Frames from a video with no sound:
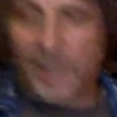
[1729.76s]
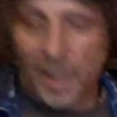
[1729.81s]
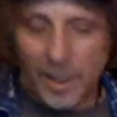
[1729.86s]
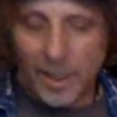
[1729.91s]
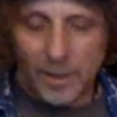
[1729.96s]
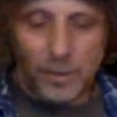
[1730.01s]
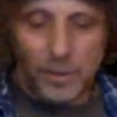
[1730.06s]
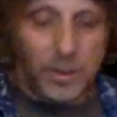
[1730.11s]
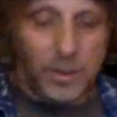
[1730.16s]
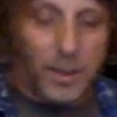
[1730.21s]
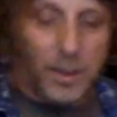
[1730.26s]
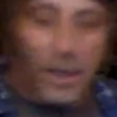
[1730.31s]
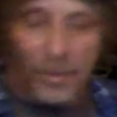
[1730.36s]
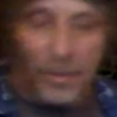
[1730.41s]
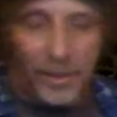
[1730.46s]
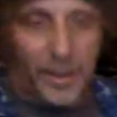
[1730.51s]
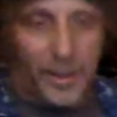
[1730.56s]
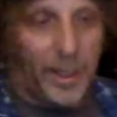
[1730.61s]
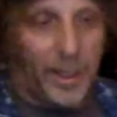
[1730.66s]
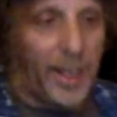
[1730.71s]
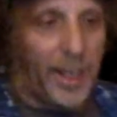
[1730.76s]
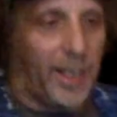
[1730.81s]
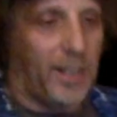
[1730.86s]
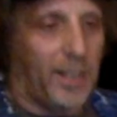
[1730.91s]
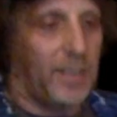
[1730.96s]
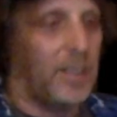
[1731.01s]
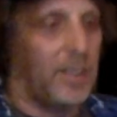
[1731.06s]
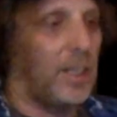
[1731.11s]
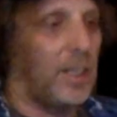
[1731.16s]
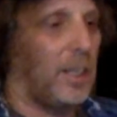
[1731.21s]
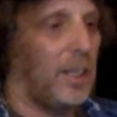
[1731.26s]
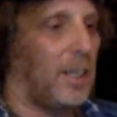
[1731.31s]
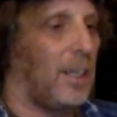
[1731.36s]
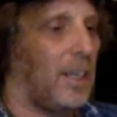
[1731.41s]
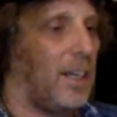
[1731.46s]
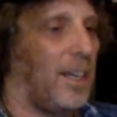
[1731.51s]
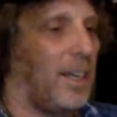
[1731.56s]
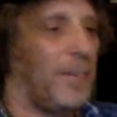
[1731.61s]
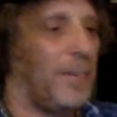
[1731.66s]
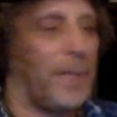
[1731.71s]
I love it. And
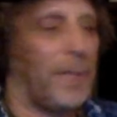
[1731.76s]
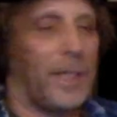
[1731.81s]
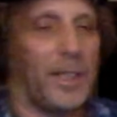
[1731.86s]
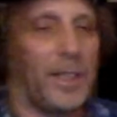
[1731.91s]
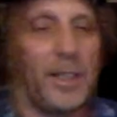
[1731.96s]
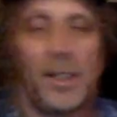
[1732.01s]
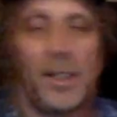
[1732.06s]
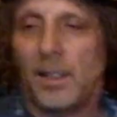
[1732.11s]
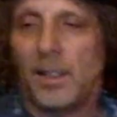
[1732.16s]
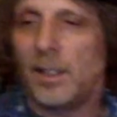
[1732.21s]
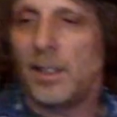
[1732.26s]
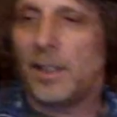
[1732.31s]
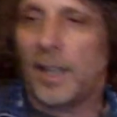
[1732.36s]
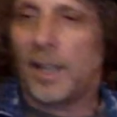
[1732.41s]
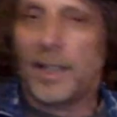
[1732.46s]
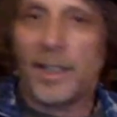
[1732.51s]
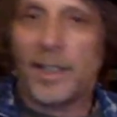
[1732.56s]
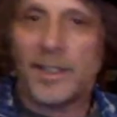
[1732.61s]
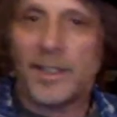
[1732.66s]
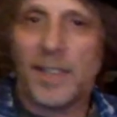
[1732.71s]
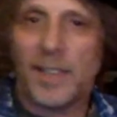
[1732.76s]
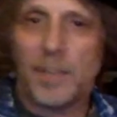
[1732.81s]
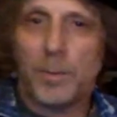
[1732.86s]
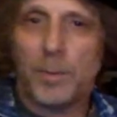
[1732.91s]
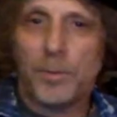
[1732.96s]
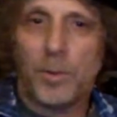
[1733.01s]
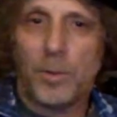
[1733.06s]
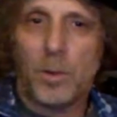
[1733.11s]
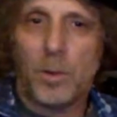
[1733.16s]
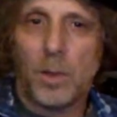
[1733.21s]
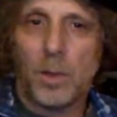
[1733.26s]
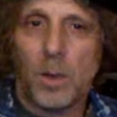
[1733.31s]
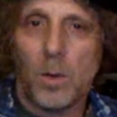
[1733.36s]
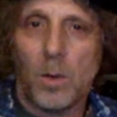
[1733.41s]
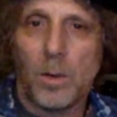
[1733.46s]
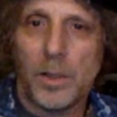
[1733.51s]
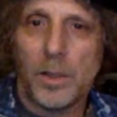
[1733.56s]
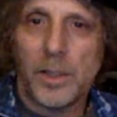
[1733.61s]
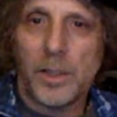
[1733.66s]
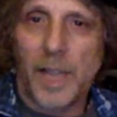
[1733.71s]
I mean, like I said before,
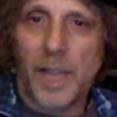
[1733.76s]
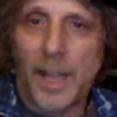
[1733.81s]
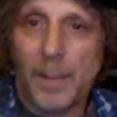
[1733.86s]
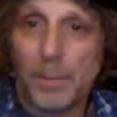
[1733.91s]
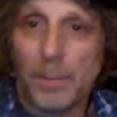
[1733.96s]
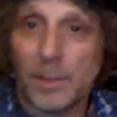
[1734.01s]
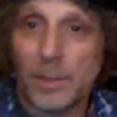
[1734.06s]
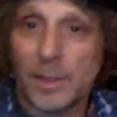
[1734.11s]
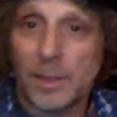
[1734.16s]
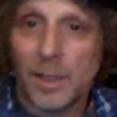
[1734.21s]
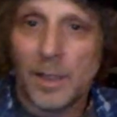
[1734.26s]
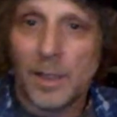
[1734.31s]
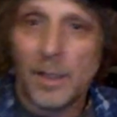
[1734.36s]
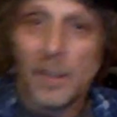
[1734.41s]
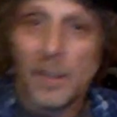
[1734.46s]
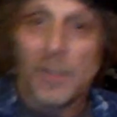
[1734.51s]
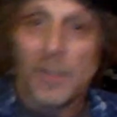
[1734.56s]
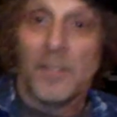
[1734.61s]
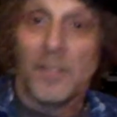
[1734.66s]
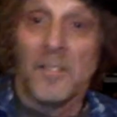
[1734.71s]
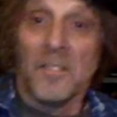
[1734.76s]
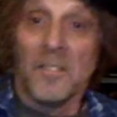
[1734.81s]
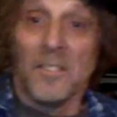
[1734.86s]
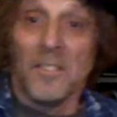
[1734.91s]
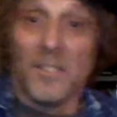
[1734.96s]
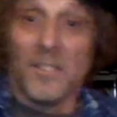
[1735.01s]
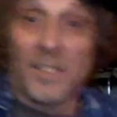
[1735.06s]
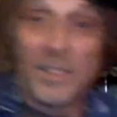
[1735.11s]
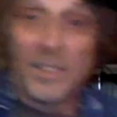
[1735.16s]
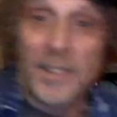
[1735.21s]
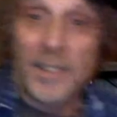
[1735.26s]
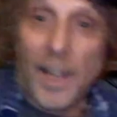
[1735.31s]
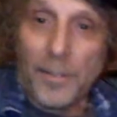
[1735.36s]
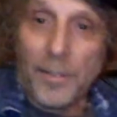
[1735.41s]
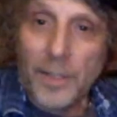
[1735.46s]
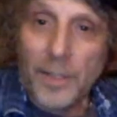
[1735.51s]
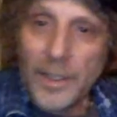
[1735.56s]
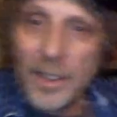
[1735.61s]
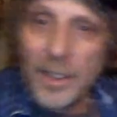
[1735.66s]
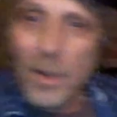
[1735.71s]
orange amps
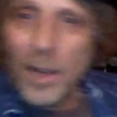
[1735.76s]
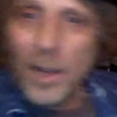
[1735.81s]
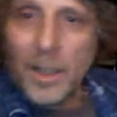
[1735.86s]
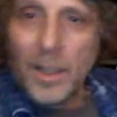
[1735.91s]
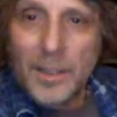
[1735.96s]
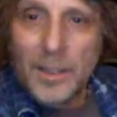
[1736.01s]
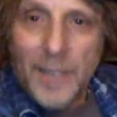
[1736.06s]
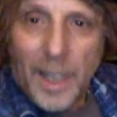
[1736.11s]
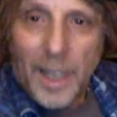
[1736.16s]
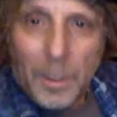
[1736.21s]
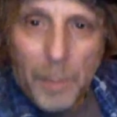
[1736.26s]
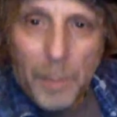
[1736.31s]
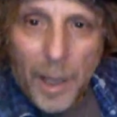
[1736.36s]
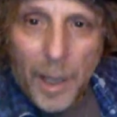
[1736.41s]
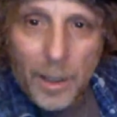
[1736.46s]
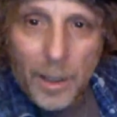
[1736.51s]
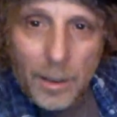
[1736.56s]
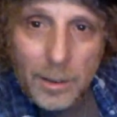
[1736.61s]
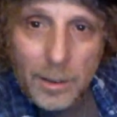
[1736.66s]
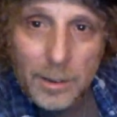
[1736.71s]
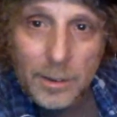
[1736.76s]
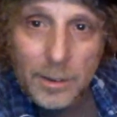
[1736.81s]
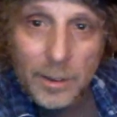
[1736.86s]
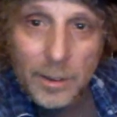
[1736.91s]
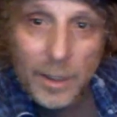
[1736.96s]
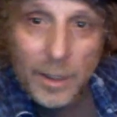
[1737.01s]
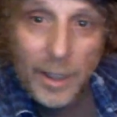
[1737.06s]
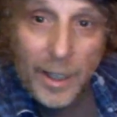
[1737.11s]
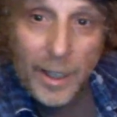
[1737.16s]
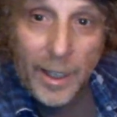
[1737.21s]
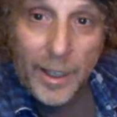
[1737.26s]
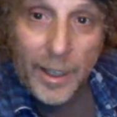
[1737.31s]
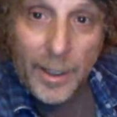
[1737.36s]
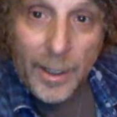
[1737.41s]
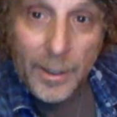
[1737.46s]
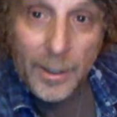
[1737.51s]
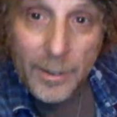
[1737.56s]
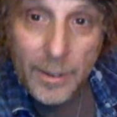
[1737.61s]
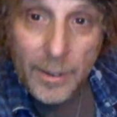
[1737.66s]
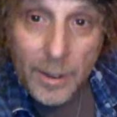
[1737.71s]
definitely know how to take pedals,
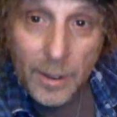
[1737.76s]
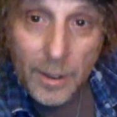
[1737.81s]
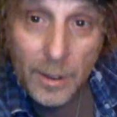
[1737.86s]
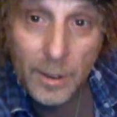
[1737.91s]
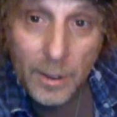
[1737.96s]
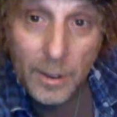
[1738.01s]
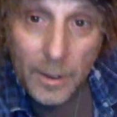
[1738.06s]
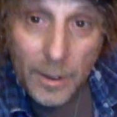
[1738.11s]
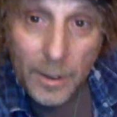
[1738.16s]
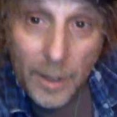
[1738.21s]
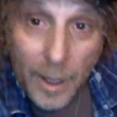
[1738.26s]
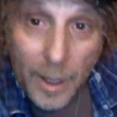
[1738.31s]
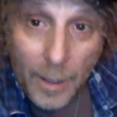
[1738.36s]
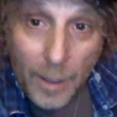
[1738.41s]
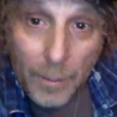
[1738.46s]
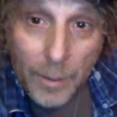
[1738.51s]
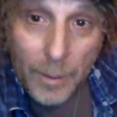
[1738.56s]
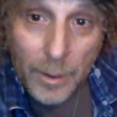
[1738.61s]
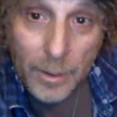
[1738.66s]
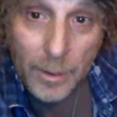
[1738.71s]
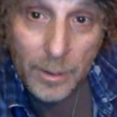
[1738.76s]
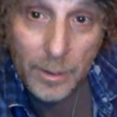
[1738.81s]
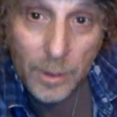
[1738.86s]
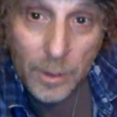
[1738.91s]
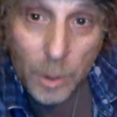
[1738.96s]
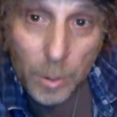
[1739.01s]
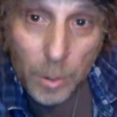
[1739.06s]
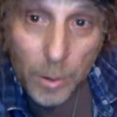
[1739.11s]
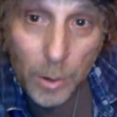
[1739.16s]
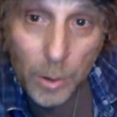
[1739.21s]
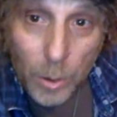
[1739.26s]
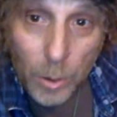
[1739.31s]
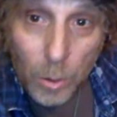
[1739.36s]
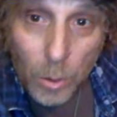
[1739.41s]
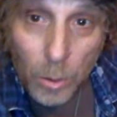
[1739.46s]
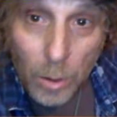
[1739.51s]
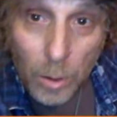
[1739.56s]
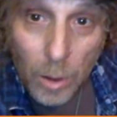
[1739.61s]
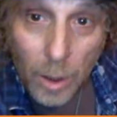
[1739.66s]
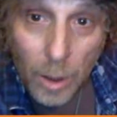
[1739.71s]
and yeah, super
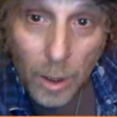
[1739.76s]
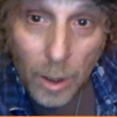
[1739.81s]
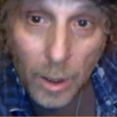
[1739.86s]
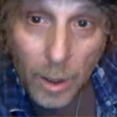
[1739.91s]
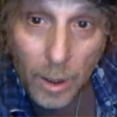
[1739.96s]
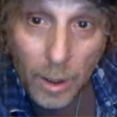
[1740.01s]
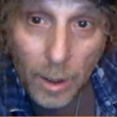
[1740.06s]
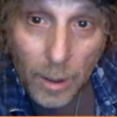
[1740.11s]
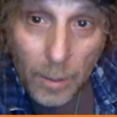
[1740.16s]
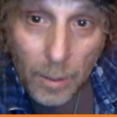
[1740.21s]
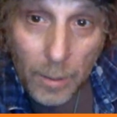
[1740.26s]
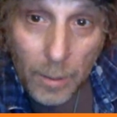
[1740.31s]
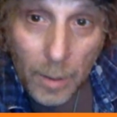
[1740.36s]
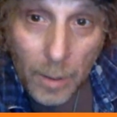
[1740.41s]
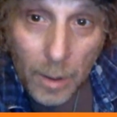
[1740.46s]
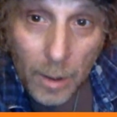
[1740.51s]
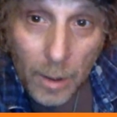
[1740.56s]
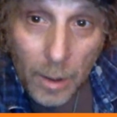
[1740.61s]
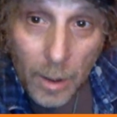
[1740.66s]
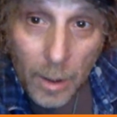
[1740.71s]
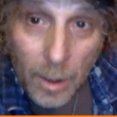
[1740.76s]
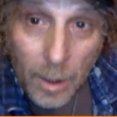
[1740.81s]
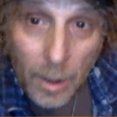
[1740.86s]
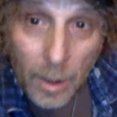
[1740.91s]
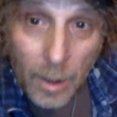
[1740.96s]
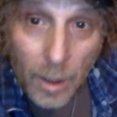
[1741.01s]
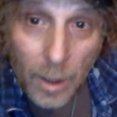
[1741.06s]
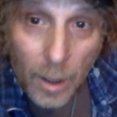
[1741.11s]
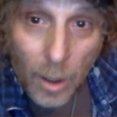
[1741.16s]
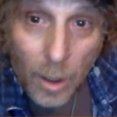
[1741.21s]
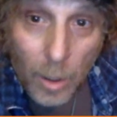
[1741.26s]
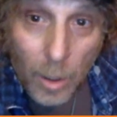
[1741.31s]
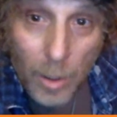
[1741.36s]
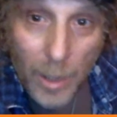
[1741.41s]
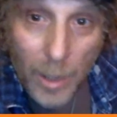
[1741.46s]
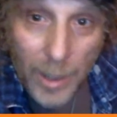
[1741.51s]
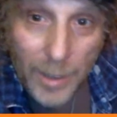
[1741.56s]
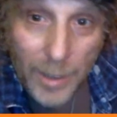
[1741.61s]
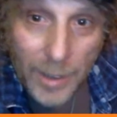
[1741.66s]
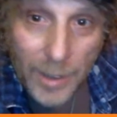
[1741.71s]
cool.
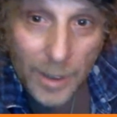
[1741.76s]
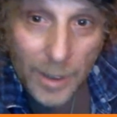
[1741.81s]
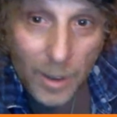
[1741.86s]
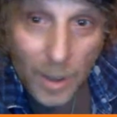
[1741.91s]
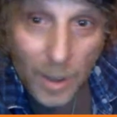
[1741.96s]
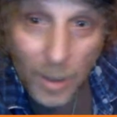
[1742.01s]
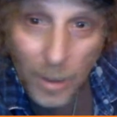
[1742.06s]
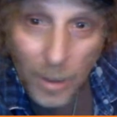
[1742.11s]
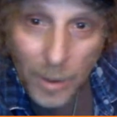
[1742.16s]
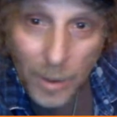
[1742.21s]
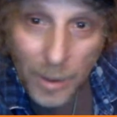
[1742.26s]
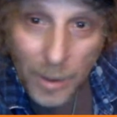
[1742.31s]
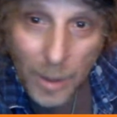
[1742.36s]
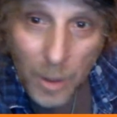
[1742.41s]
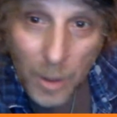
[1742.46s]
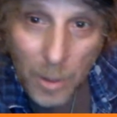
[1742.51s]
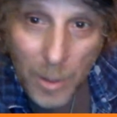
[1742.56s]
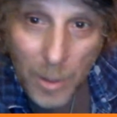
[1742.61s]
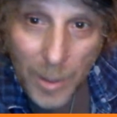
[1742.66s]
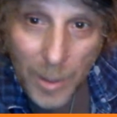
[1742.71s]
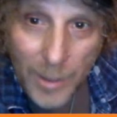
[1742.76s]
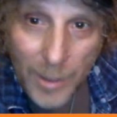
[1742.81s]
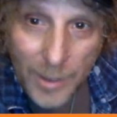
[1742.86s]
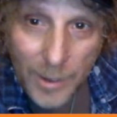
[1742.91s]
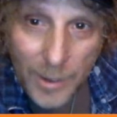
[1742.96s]
O-Bass. Oh, I want an O-Bass